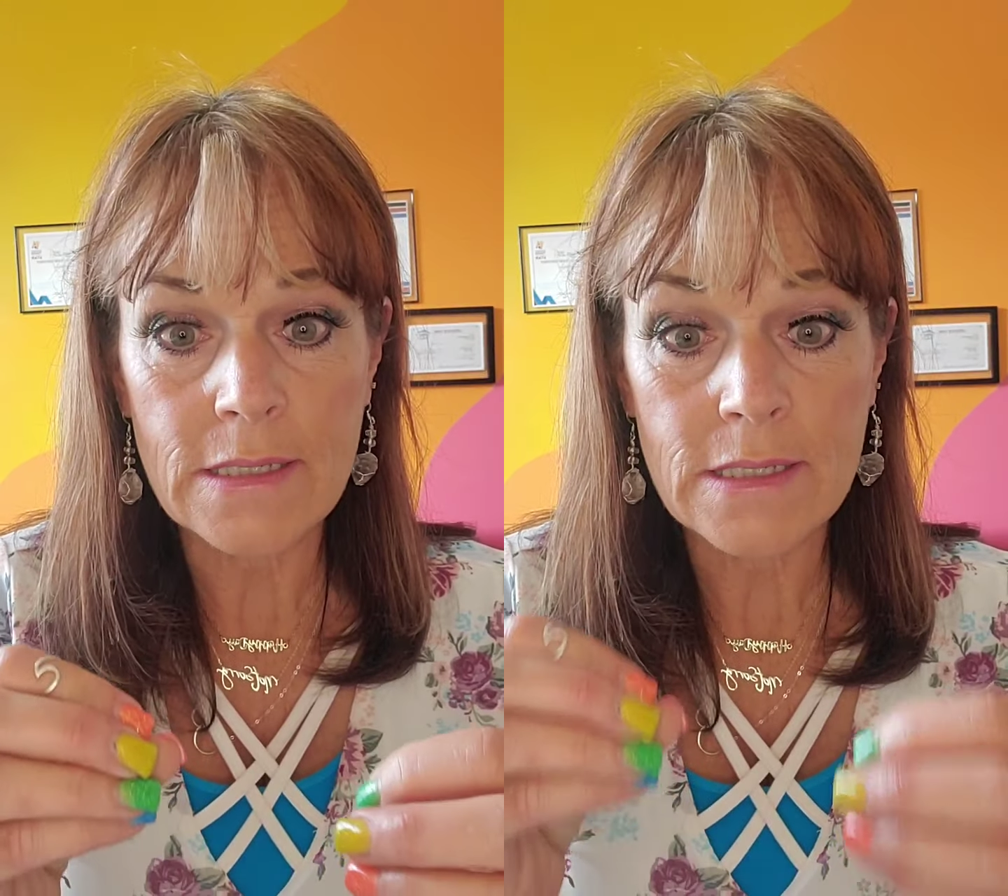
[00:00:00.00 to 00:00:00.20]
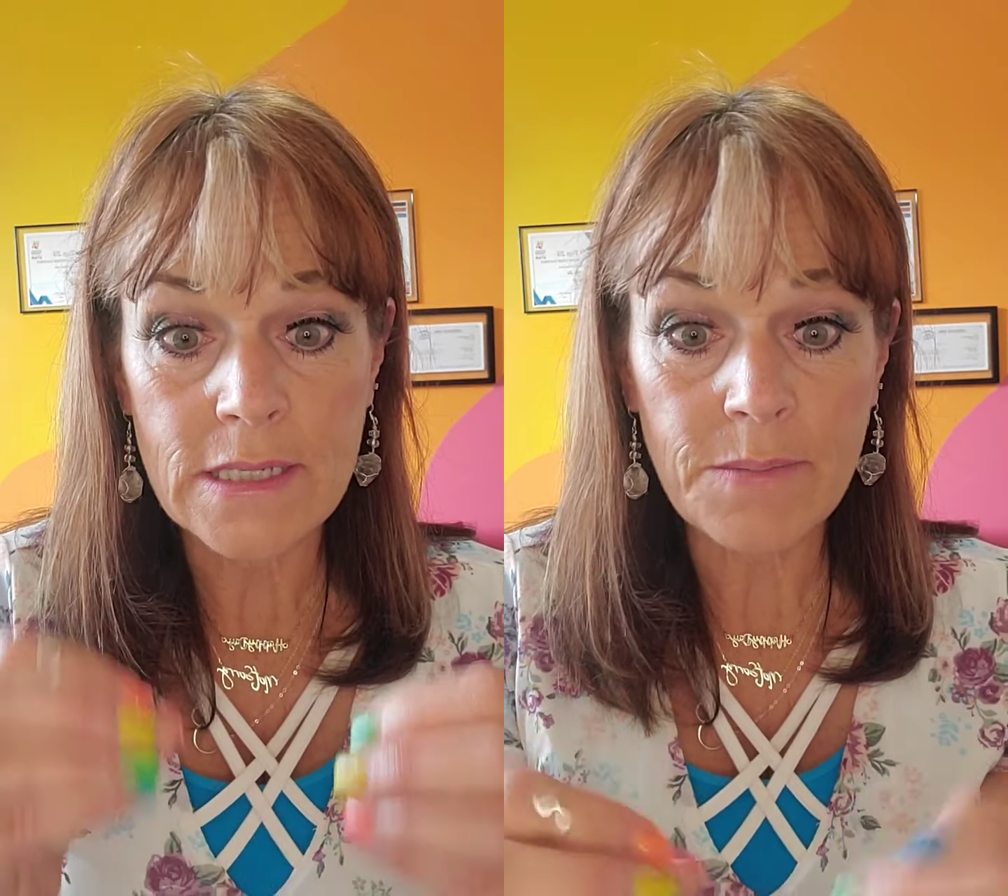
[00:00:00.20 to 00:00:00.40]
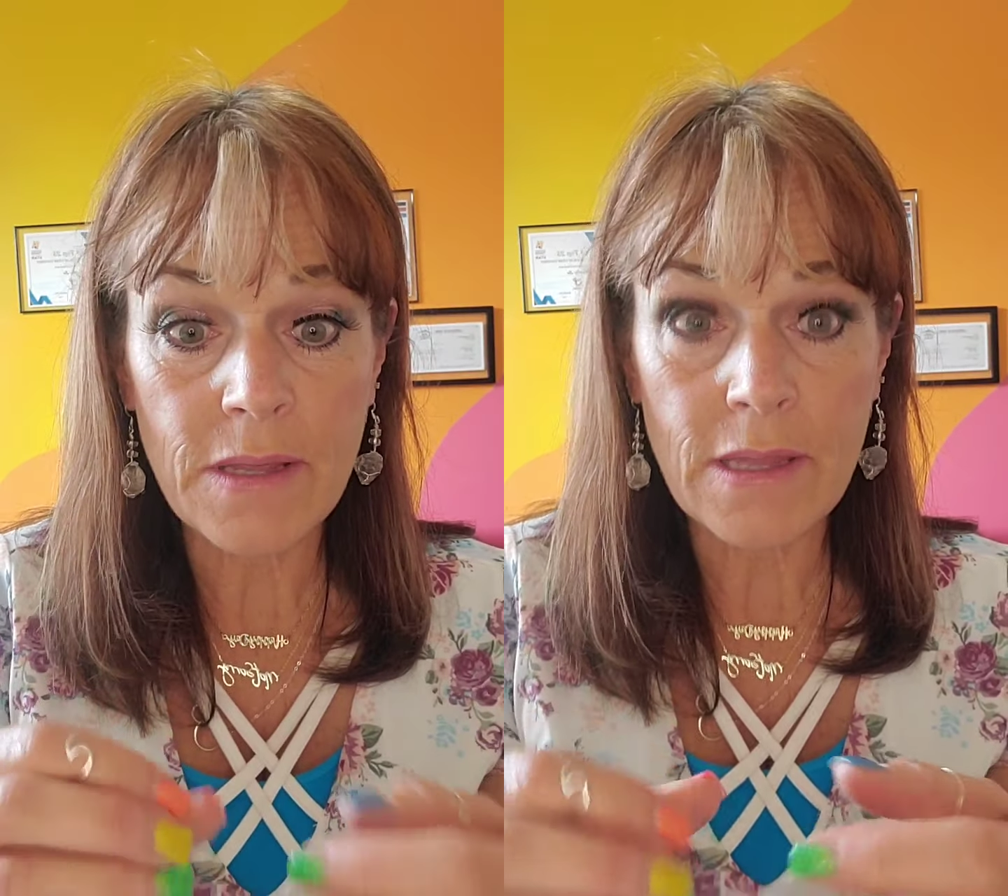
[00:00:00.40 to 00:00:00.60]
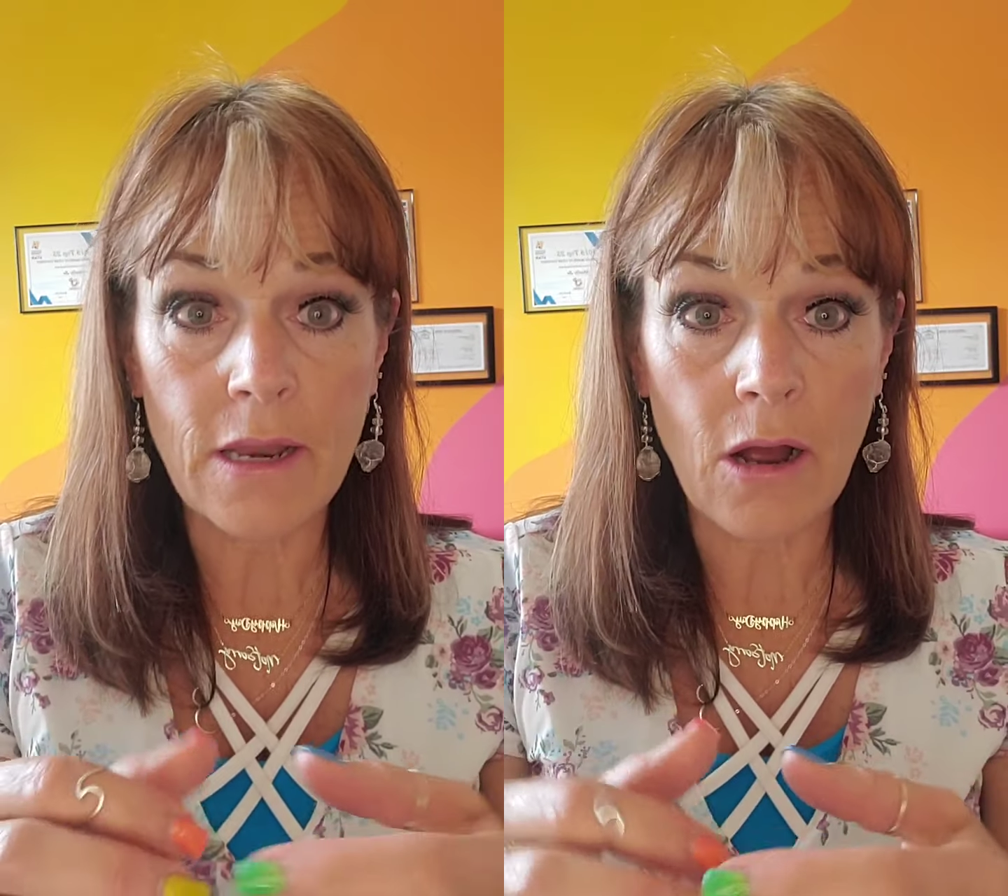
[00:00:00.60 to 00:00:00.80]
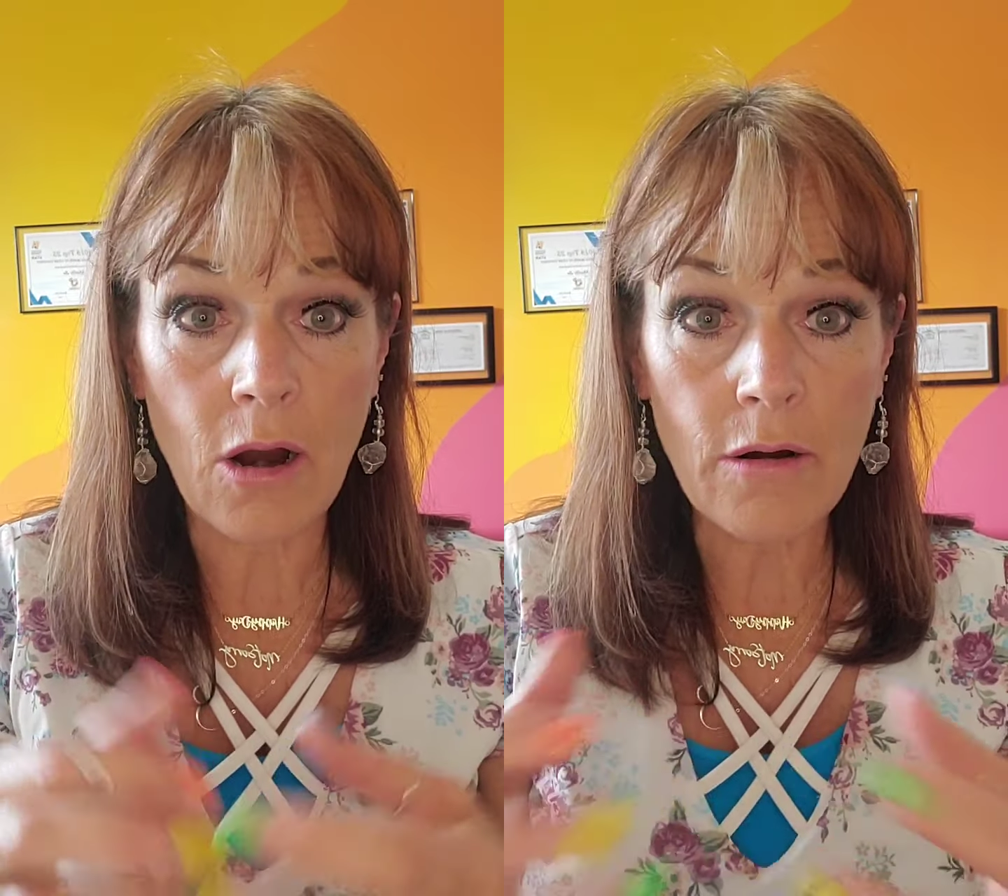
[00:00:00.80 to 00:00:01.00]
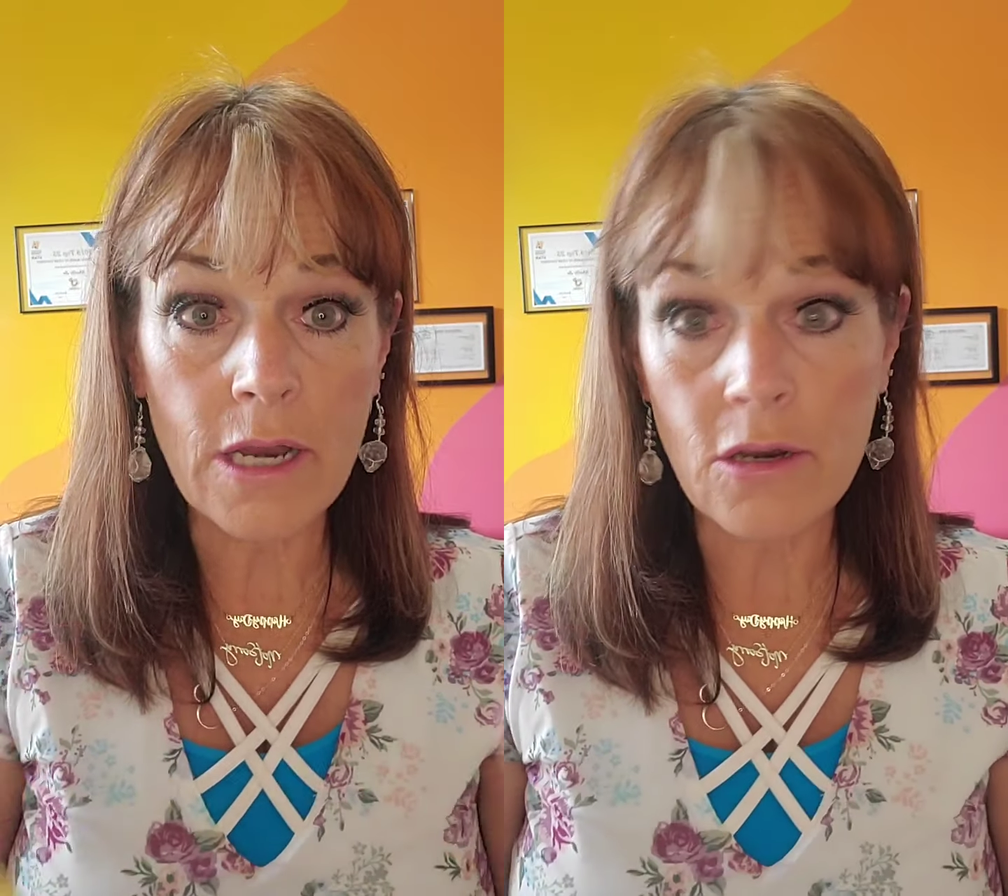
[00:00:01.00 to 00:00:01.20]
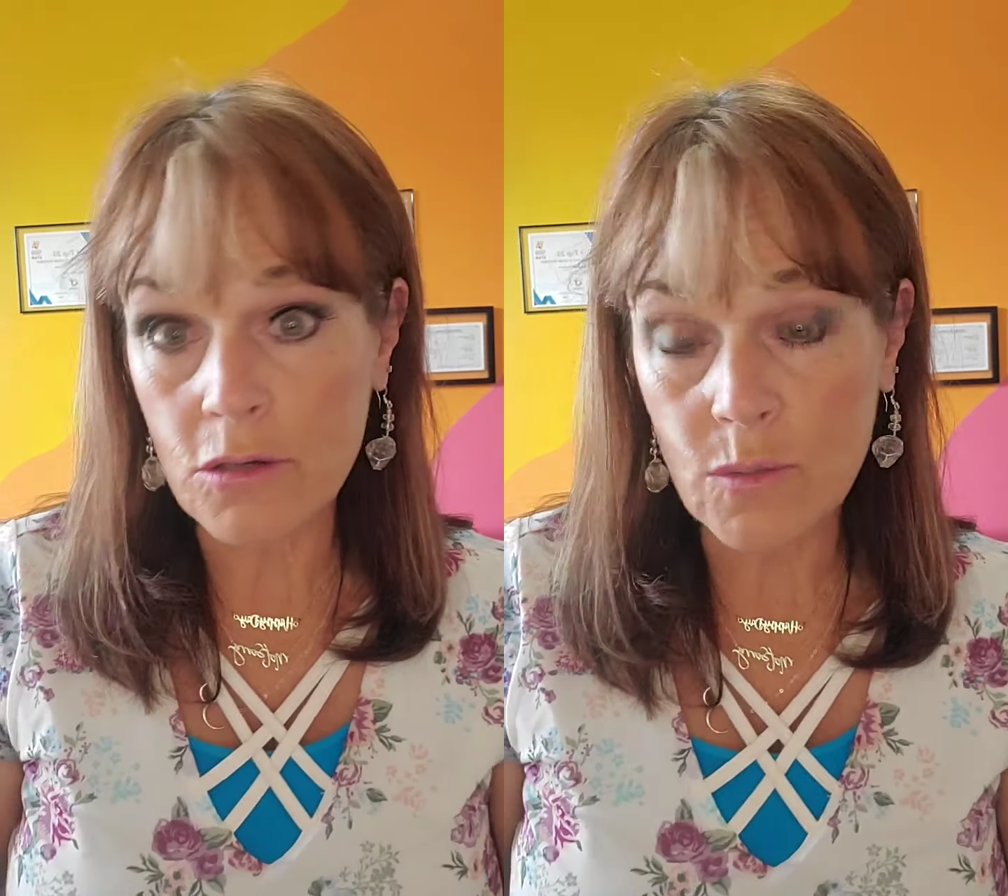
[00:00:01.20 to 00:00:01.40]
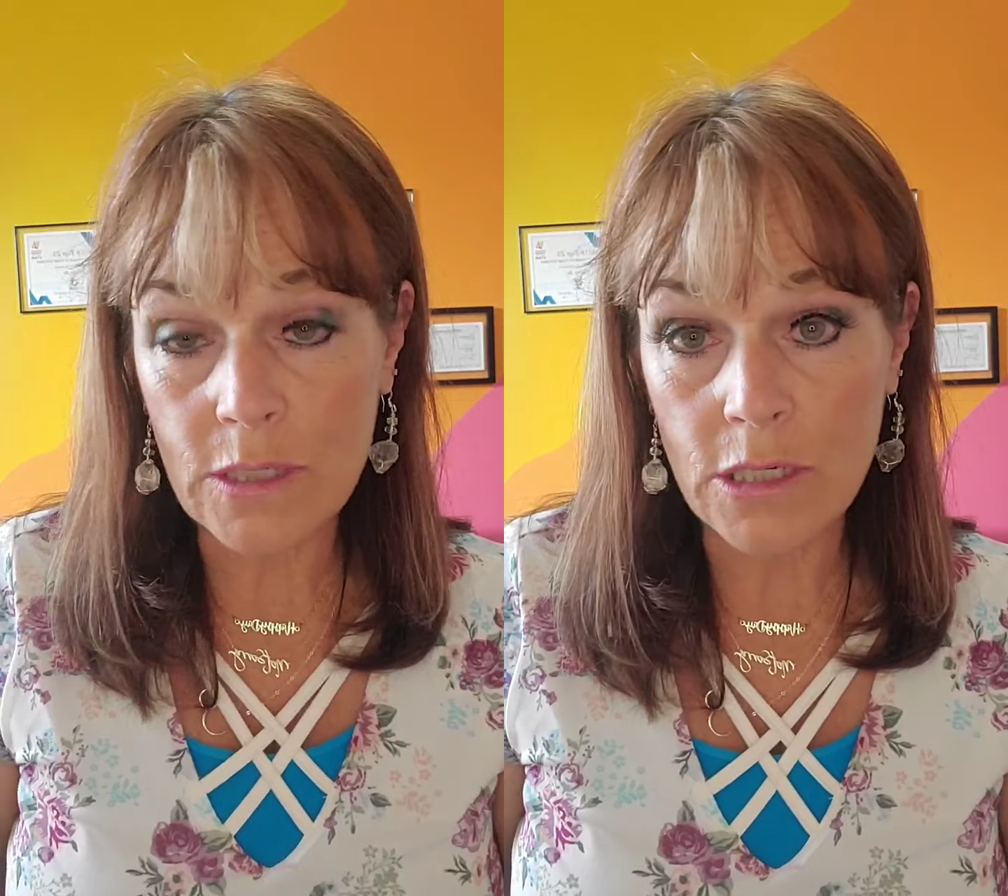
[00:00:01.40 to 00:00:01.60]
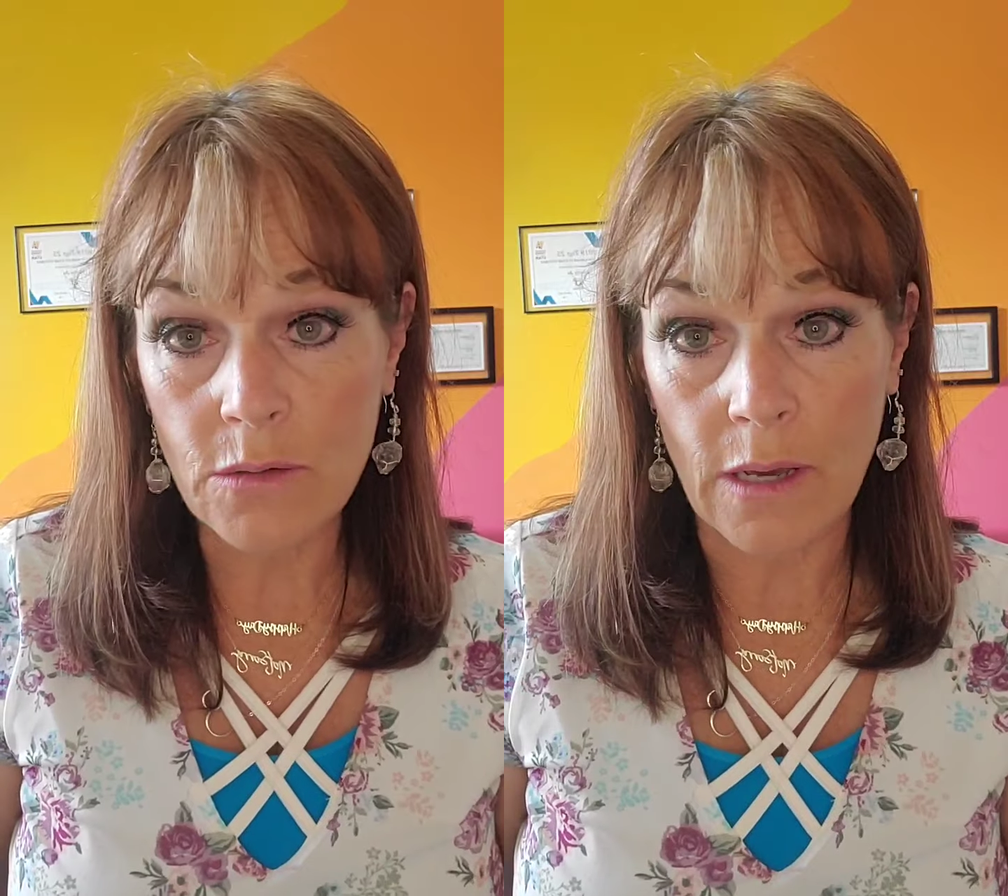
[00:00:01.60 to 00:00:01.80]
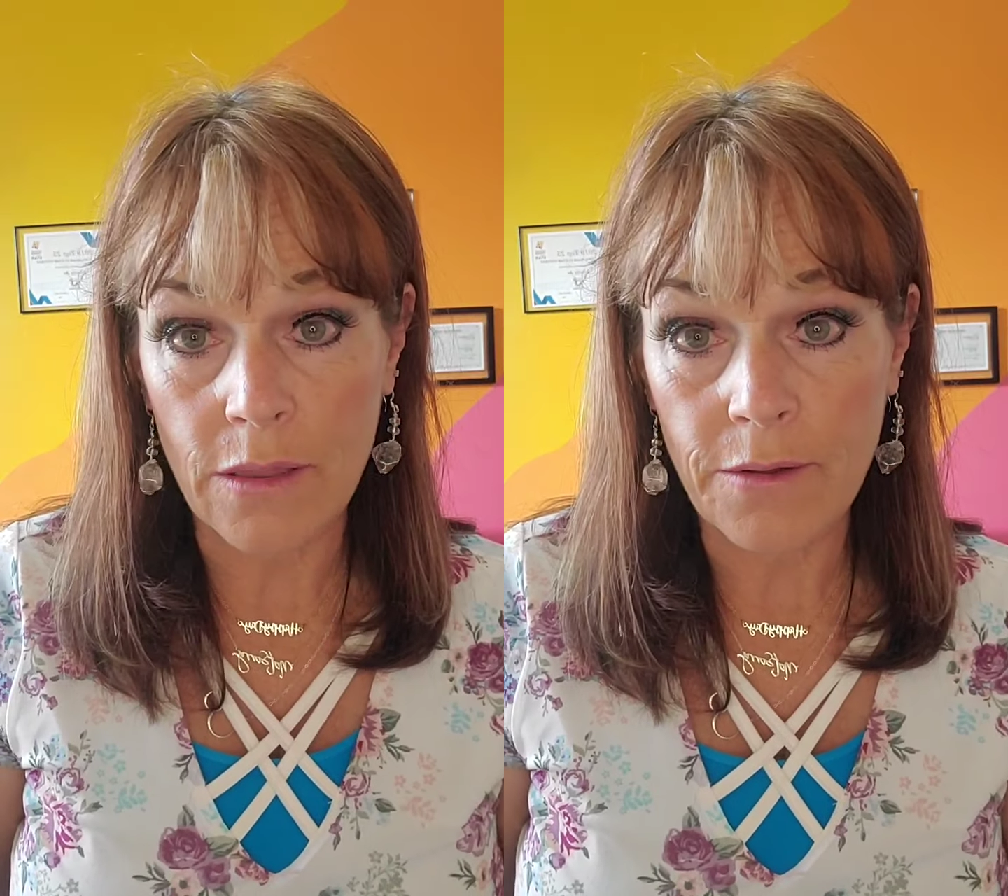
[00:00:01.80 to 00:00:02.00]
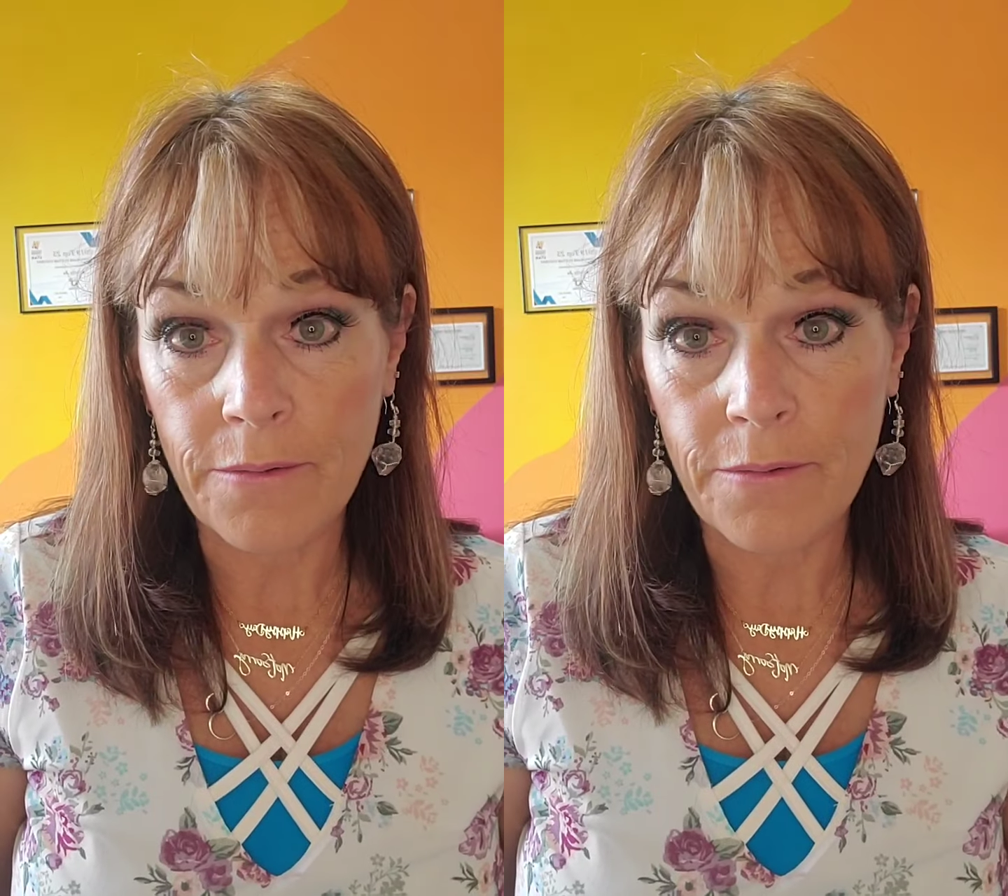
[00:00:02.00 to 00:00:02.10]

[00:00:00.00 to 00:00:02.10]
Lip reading: something that it already knows what to do with,